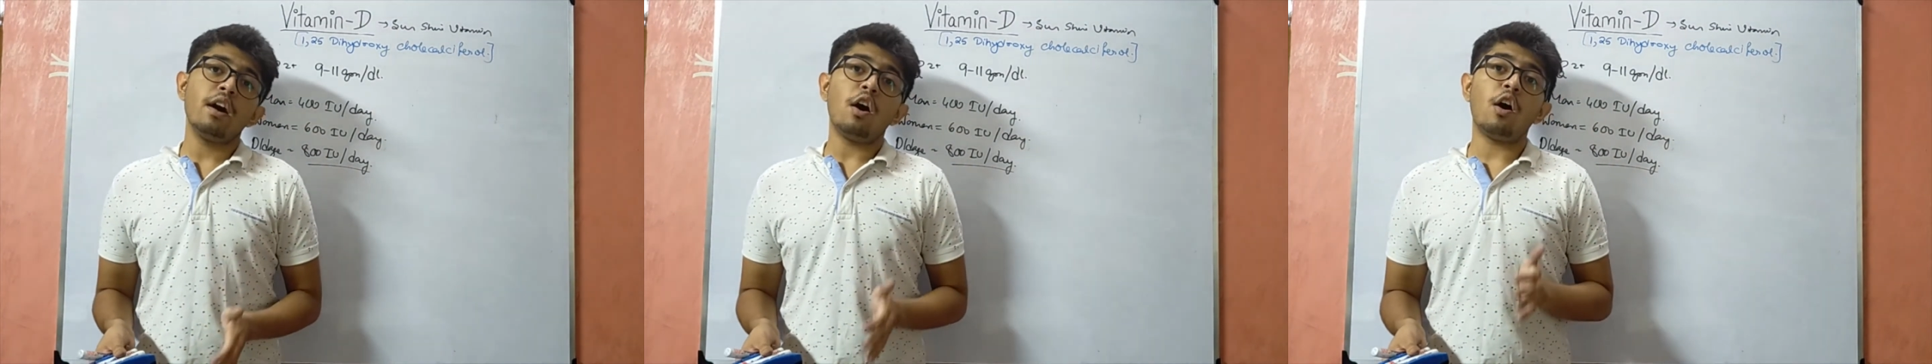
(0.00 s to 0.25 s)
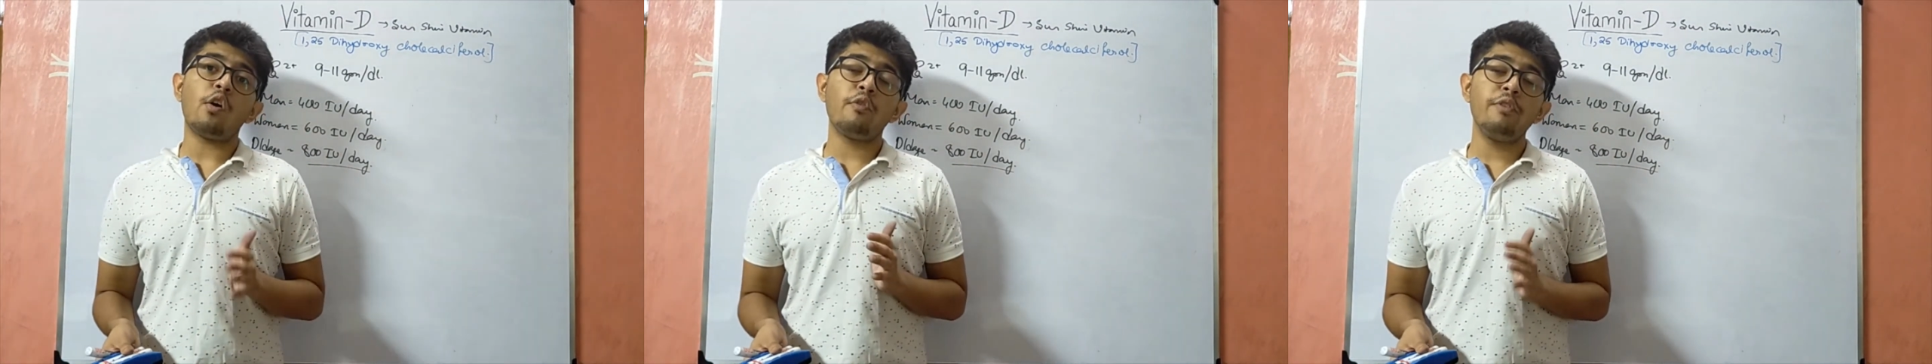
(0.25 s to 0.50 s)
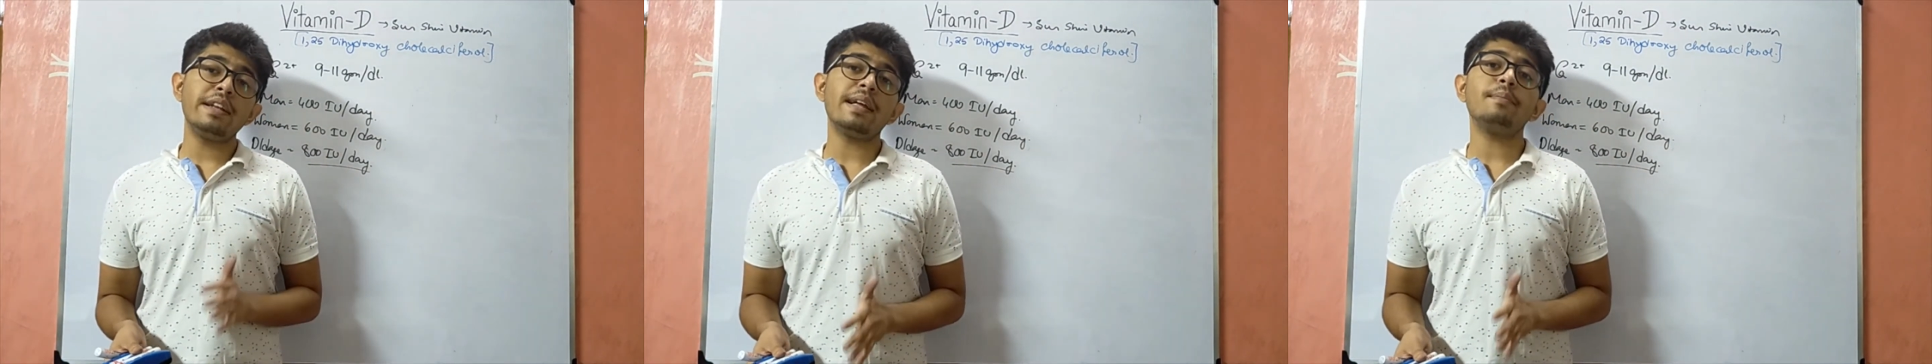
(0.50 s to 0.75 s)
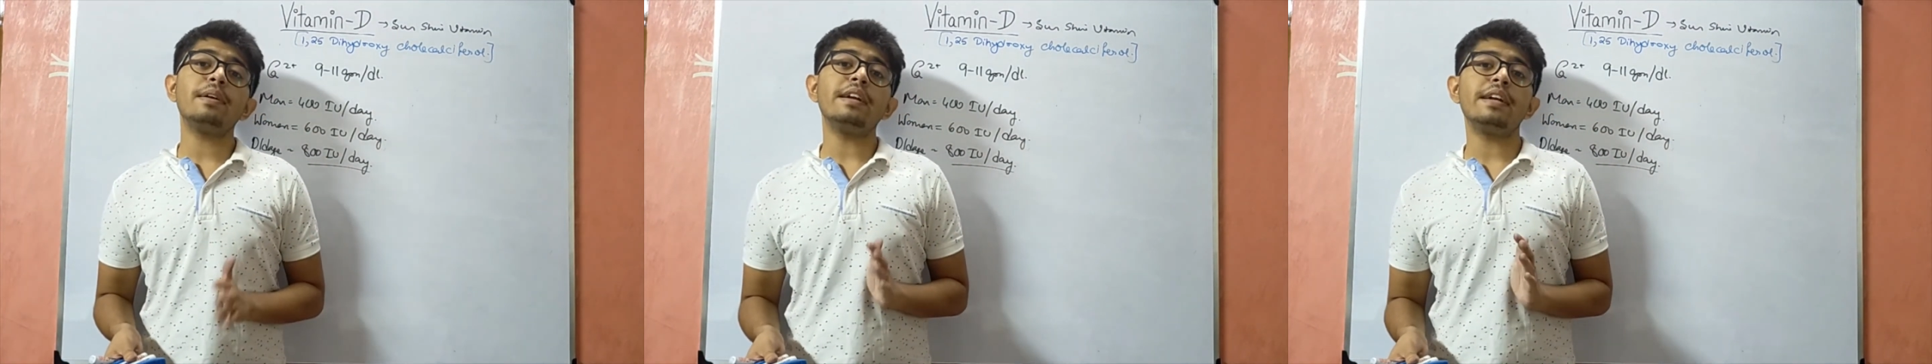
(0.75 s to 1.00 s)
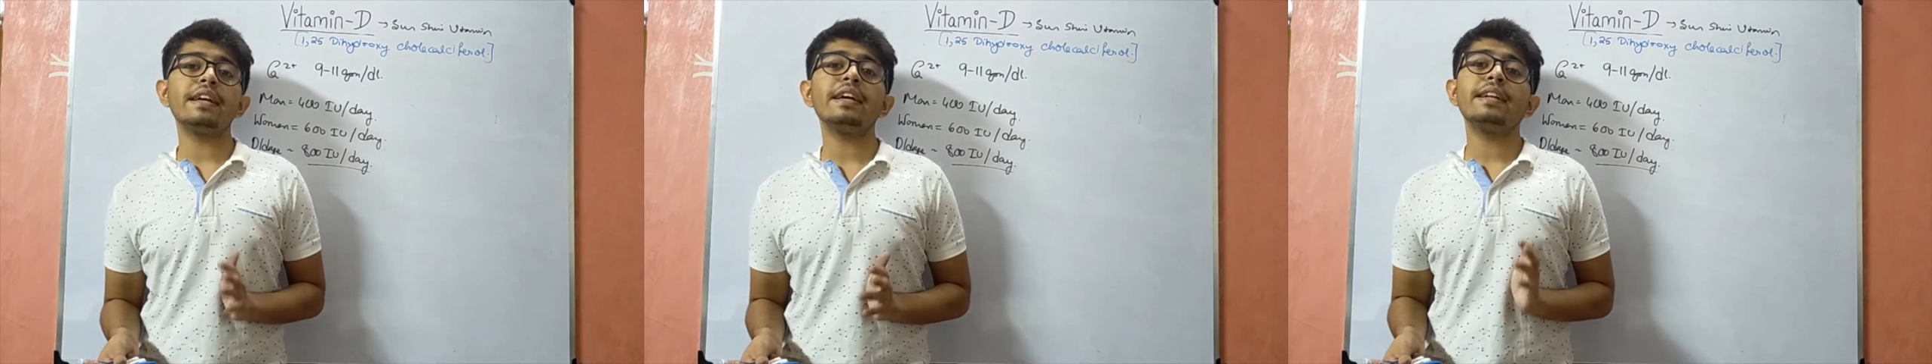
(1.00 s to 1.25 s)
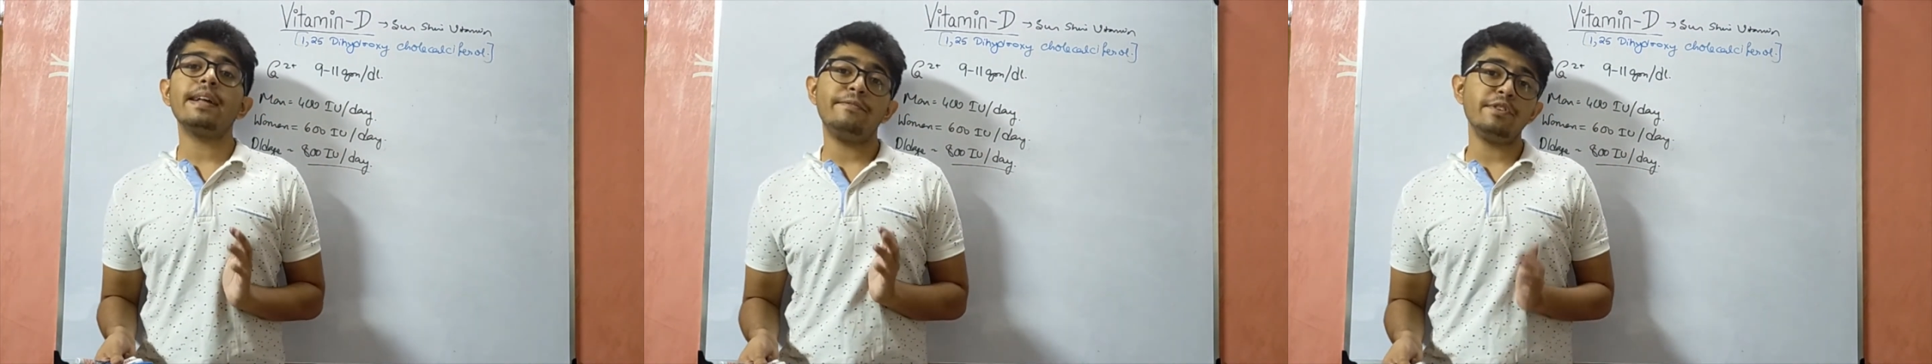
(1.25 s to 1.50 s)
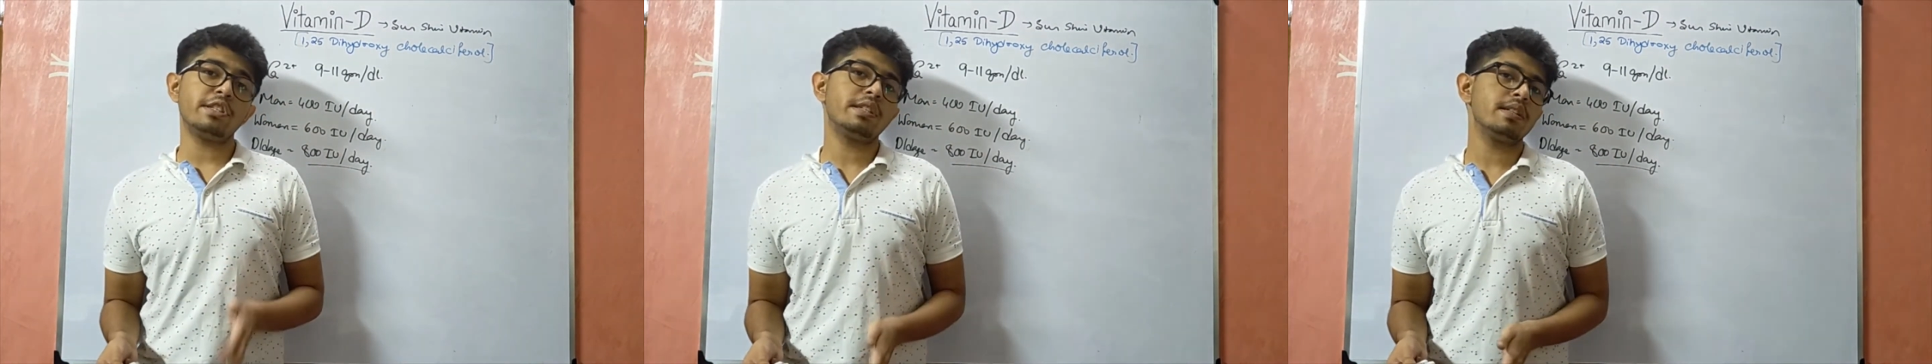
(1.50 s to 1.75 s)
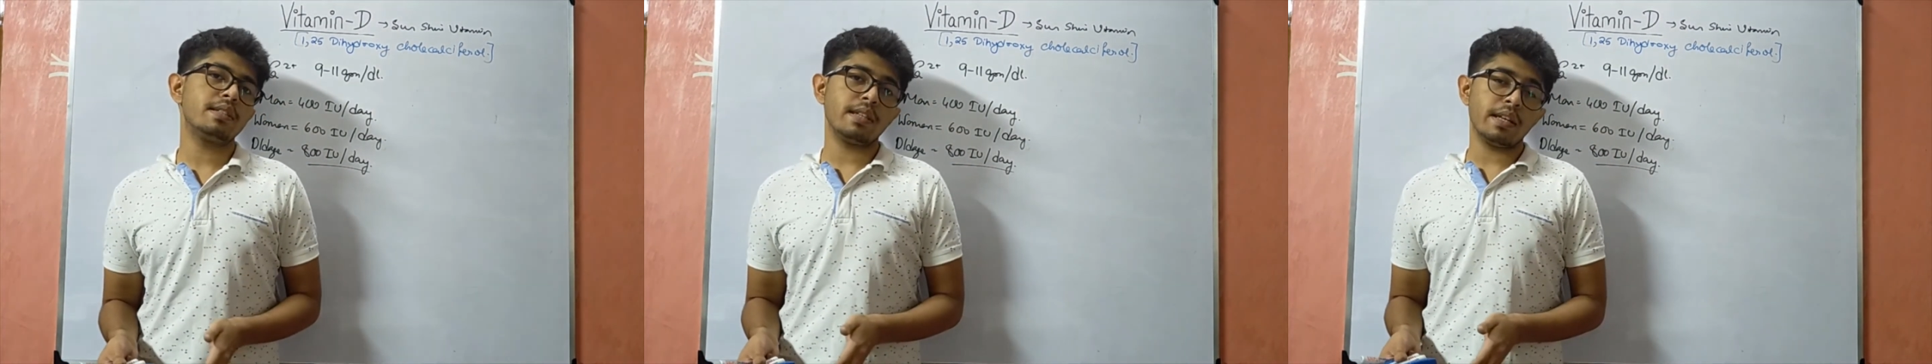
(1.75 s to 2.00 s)
of vitamin D
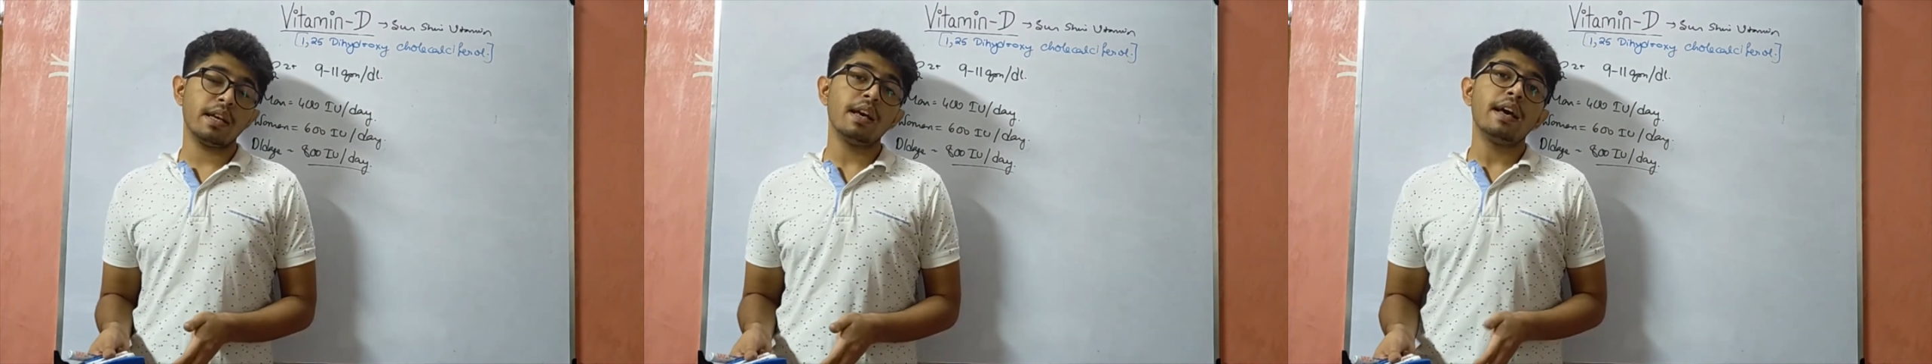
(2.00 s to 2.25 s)
deficiency